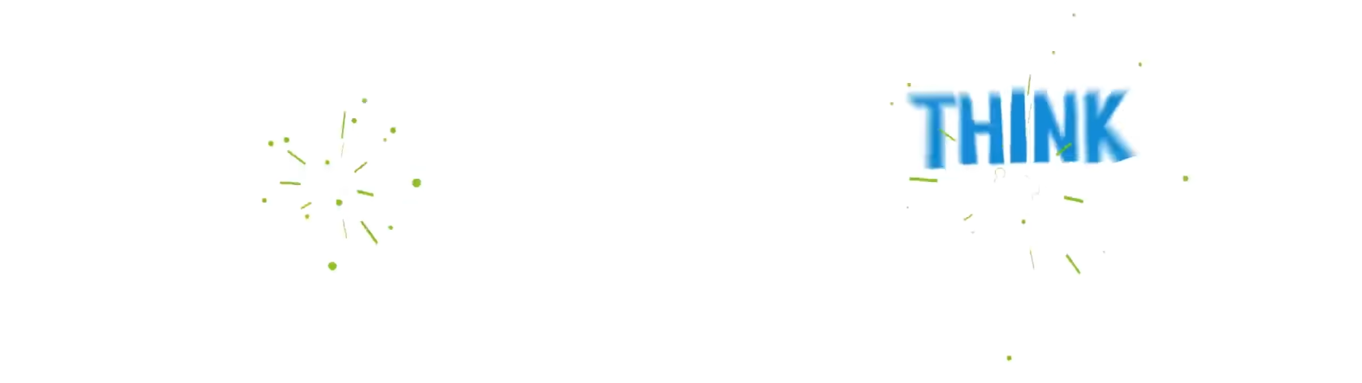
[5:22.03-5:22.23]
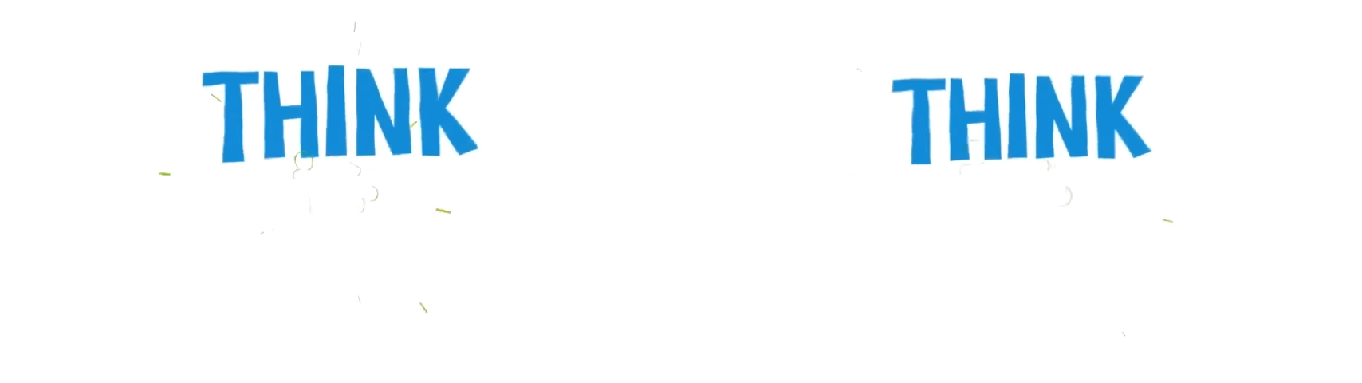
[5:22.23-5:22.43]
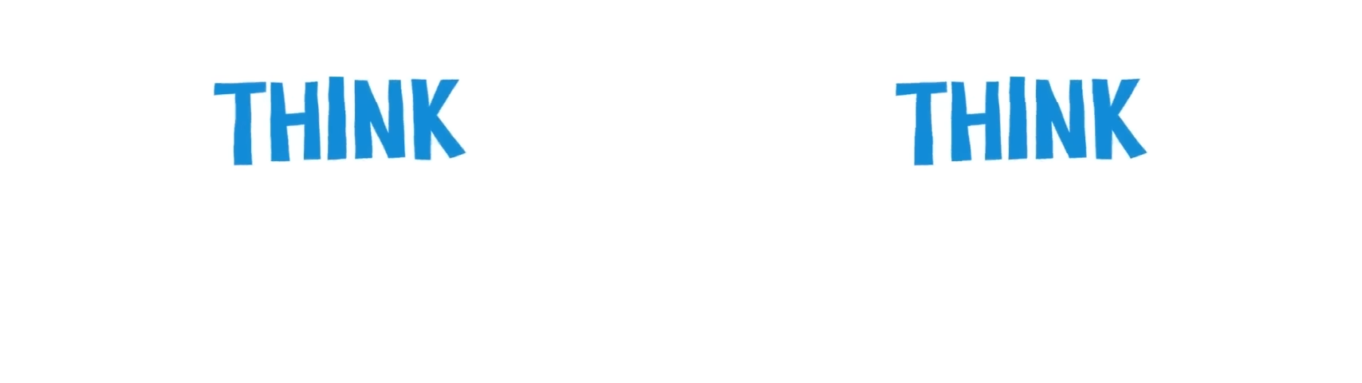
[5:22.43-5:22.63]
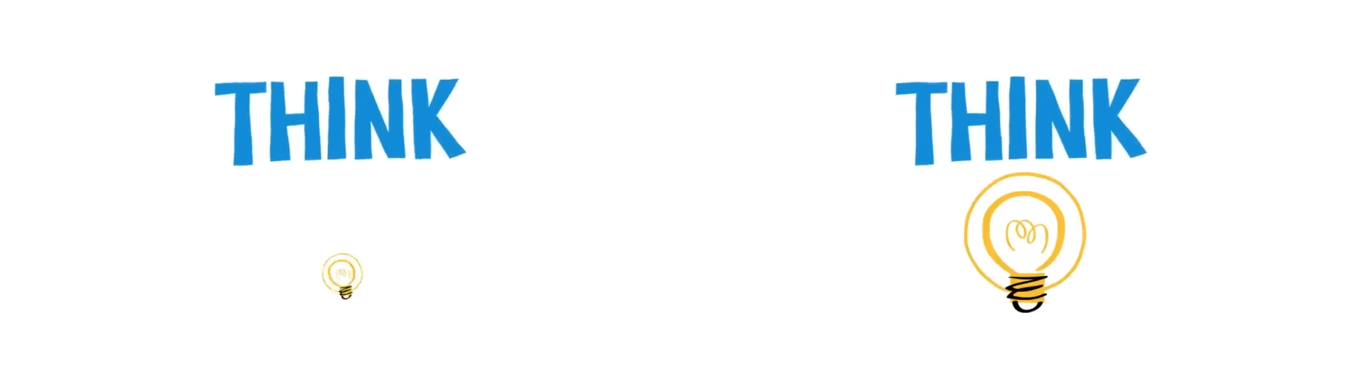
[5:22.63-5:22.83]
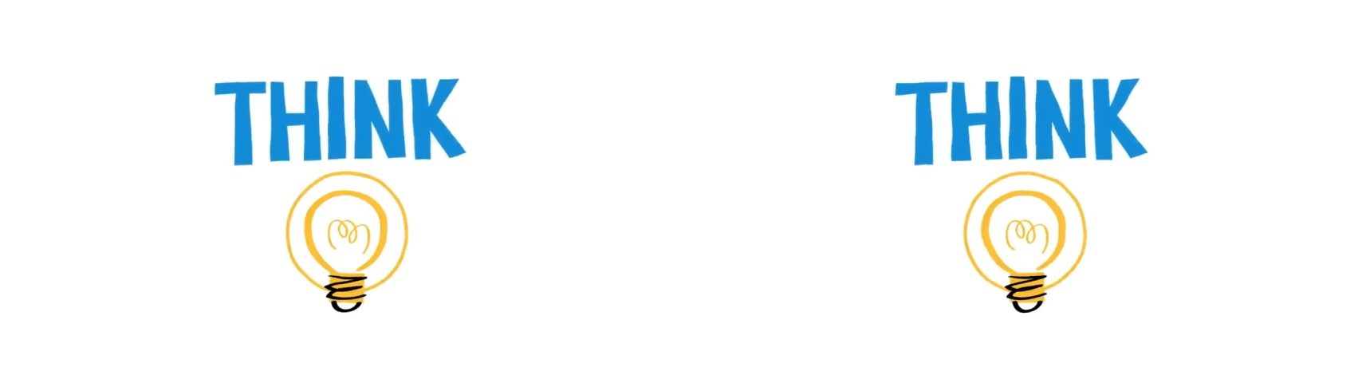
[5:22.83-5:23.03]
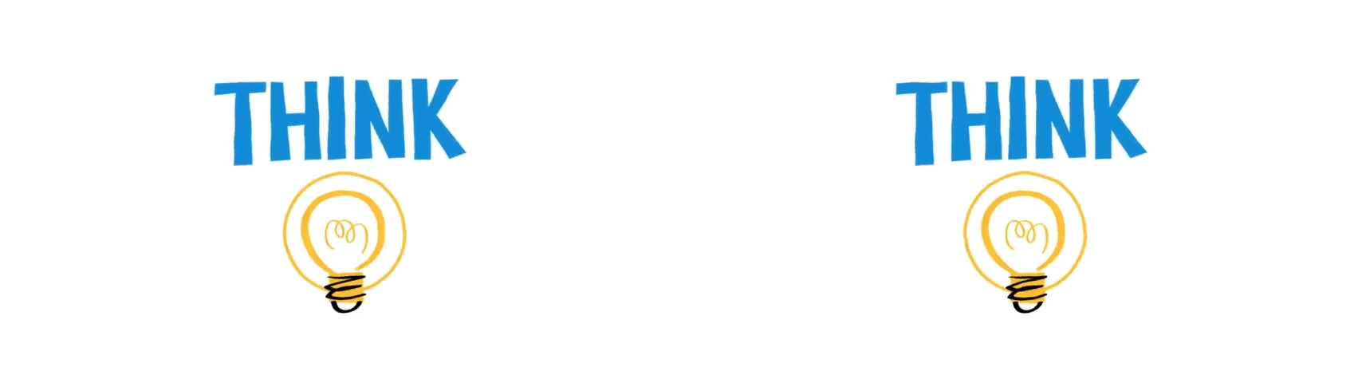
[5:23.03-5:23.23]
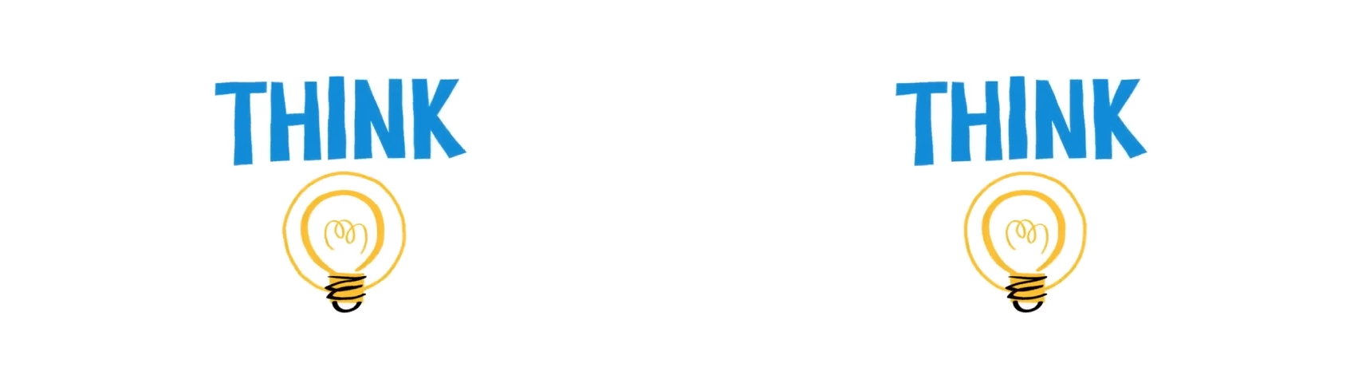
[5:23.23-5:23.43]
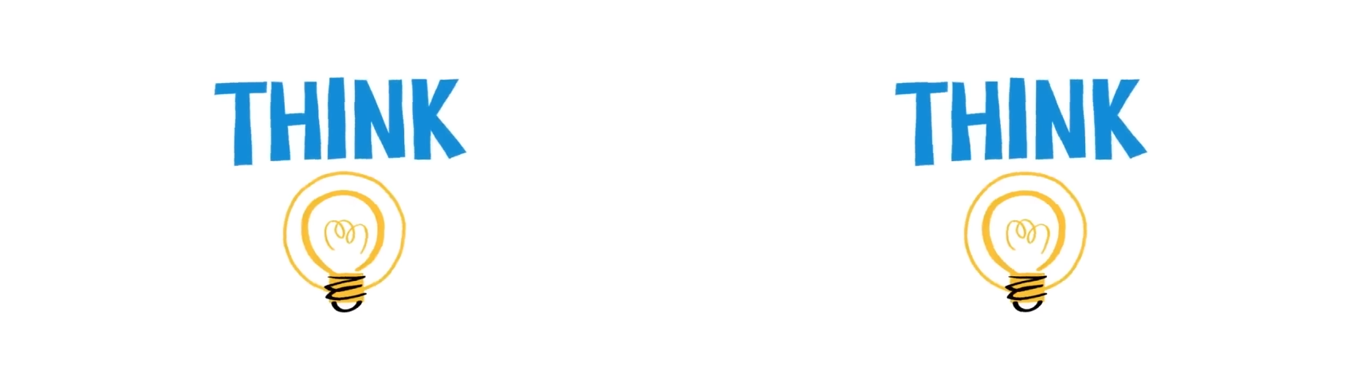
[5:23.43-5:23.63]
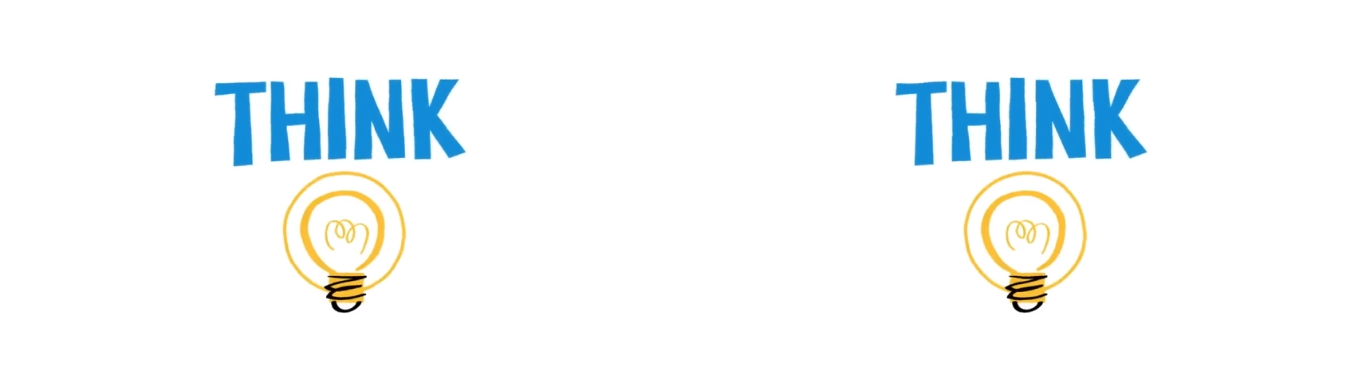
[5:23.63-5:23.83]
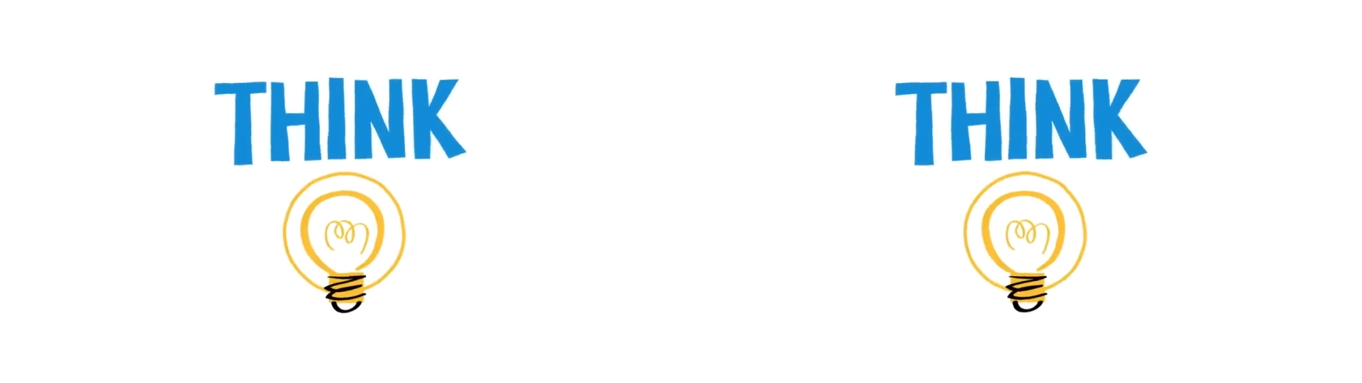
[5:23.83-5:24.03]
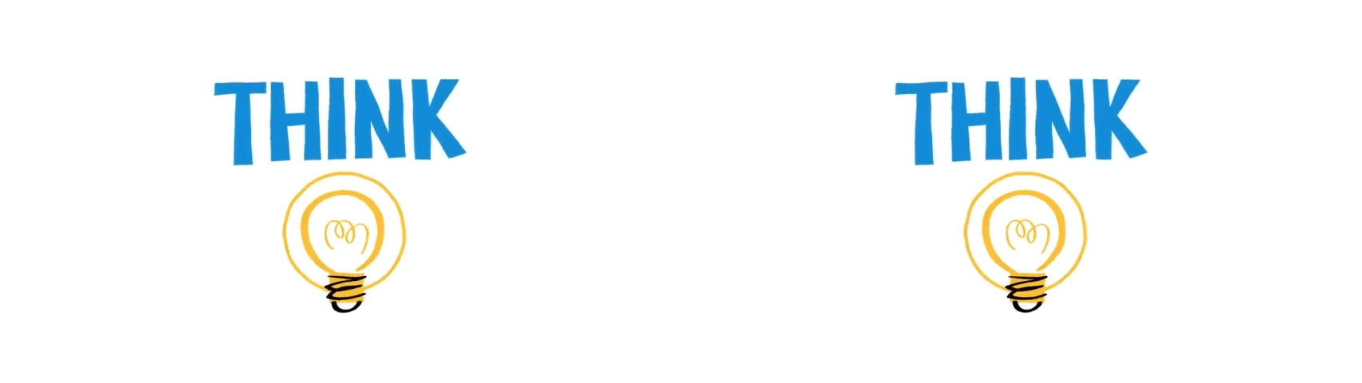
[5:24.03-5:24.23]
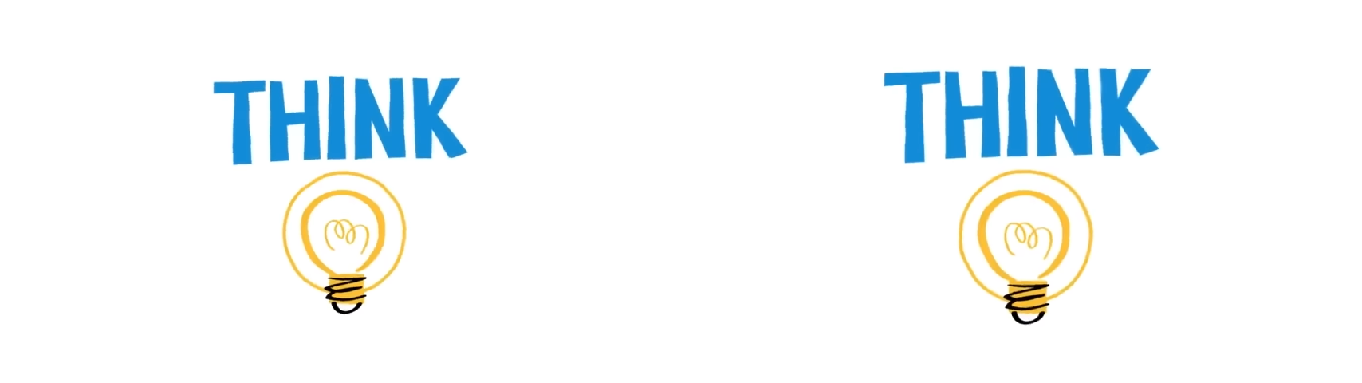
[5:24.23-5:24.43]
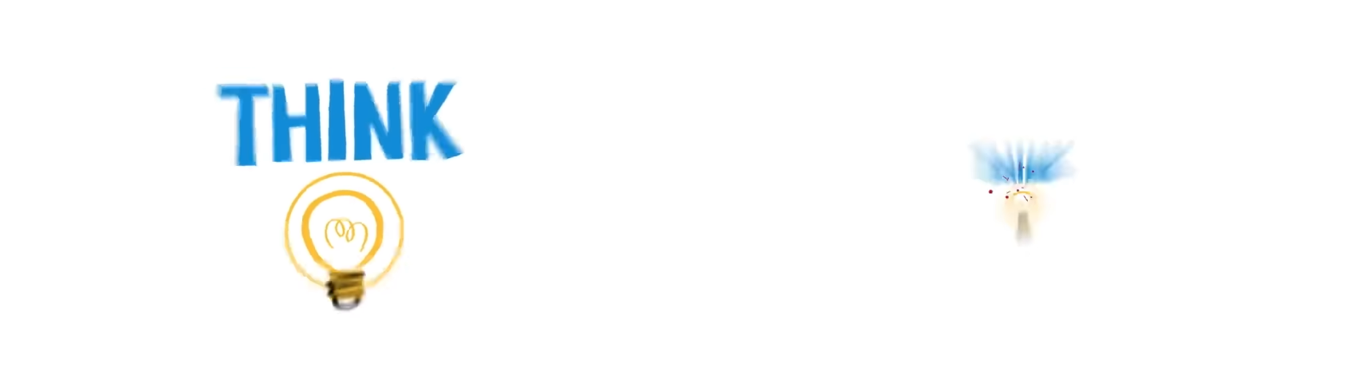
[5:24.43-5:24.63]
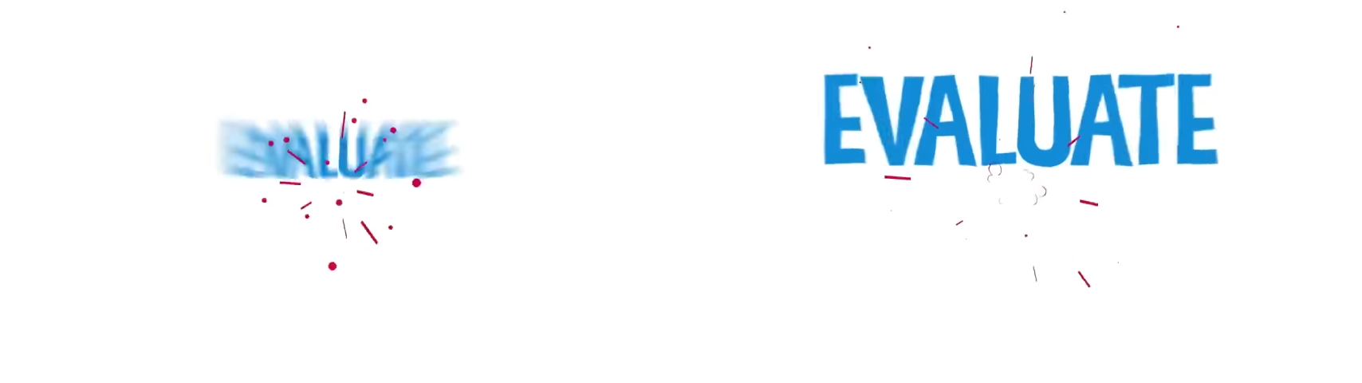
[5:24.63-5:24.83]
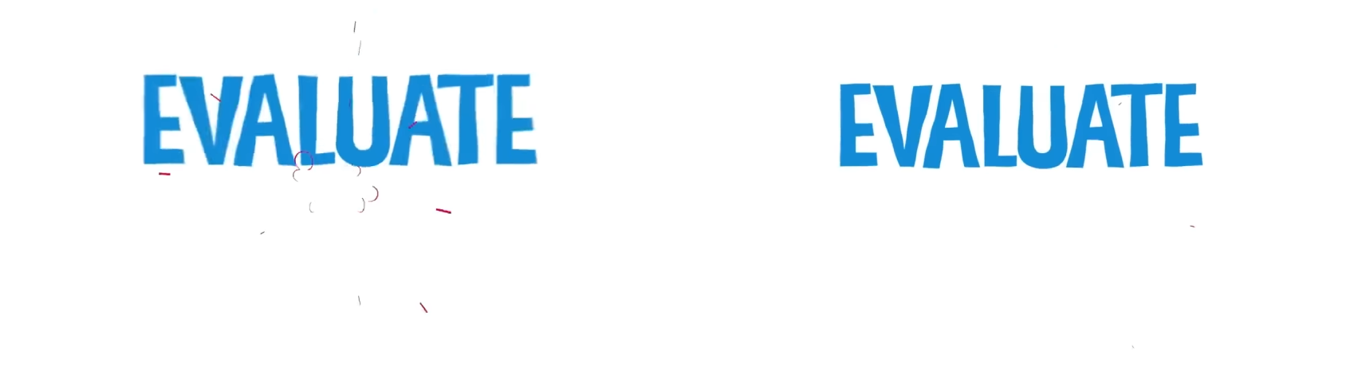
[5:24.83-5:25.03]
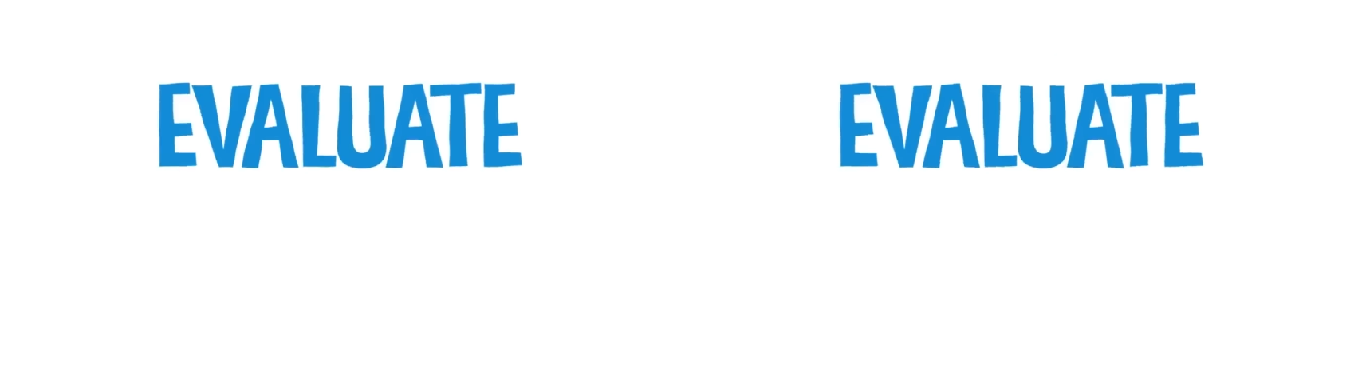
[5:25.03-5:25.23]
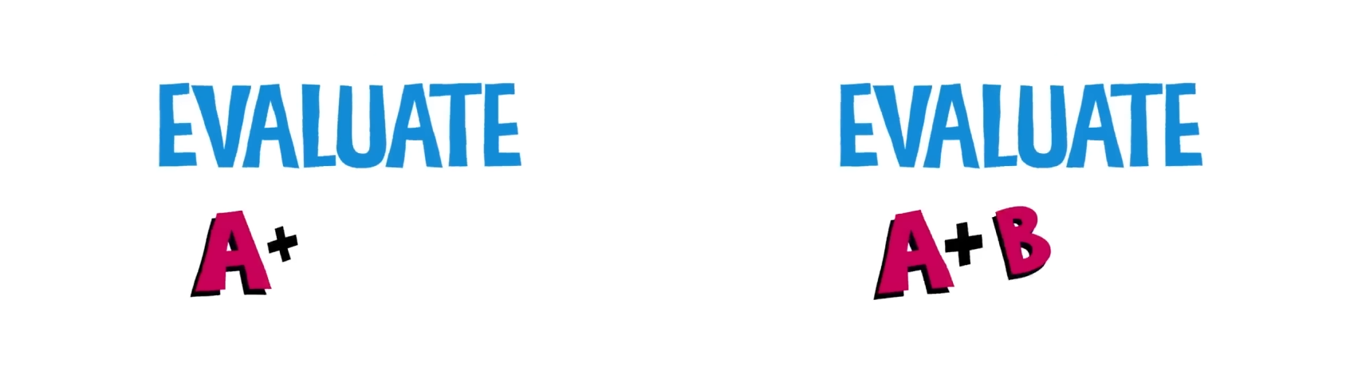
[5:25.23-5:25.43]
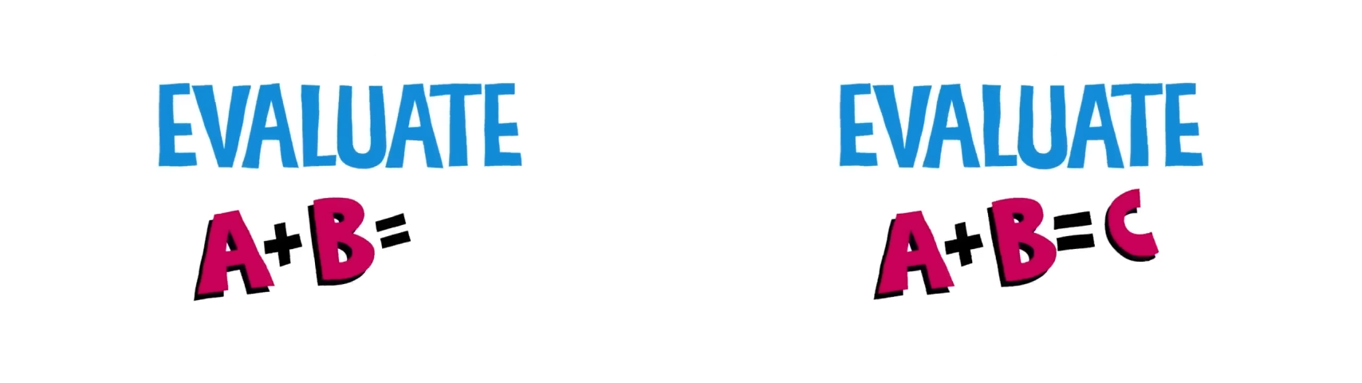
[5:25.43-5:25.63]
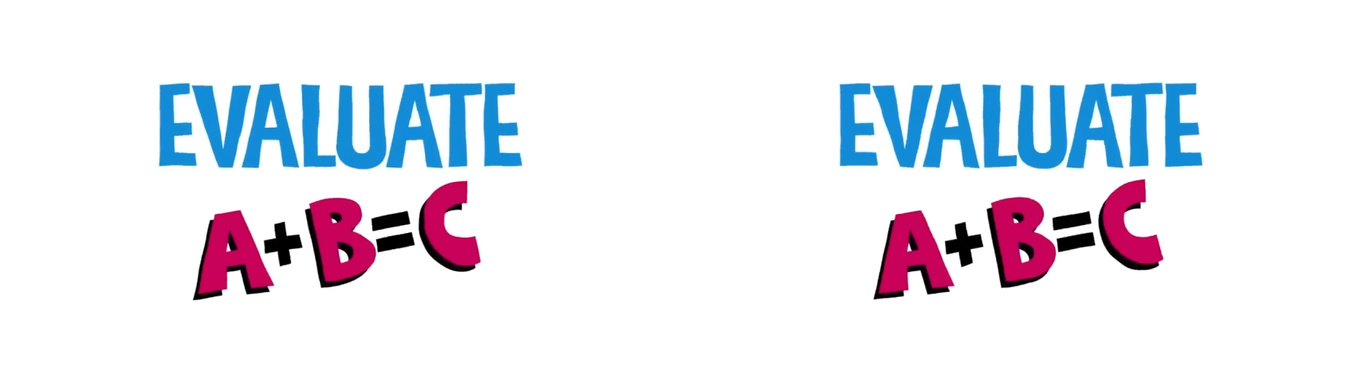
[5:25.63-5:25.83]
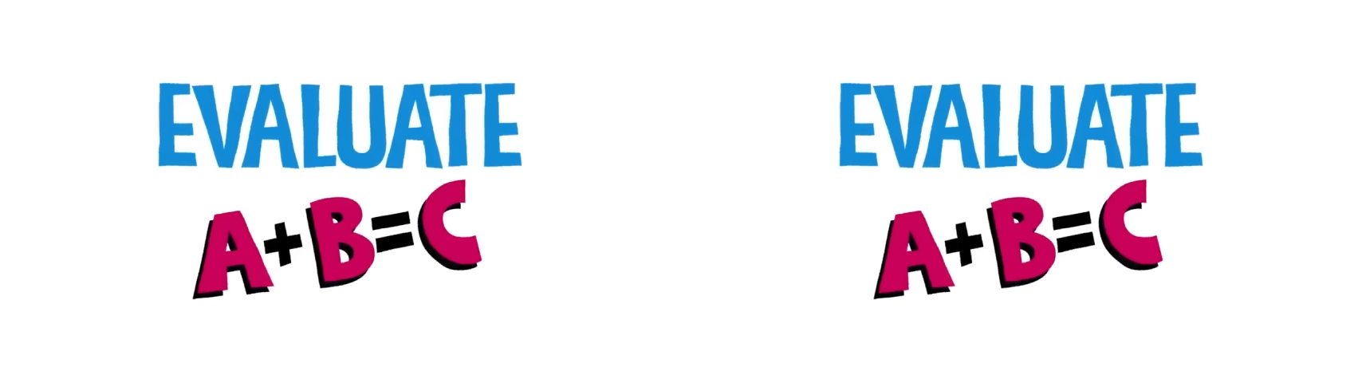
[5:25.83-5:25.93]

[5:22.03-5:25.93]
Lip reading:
Nobody's mouth can be seen.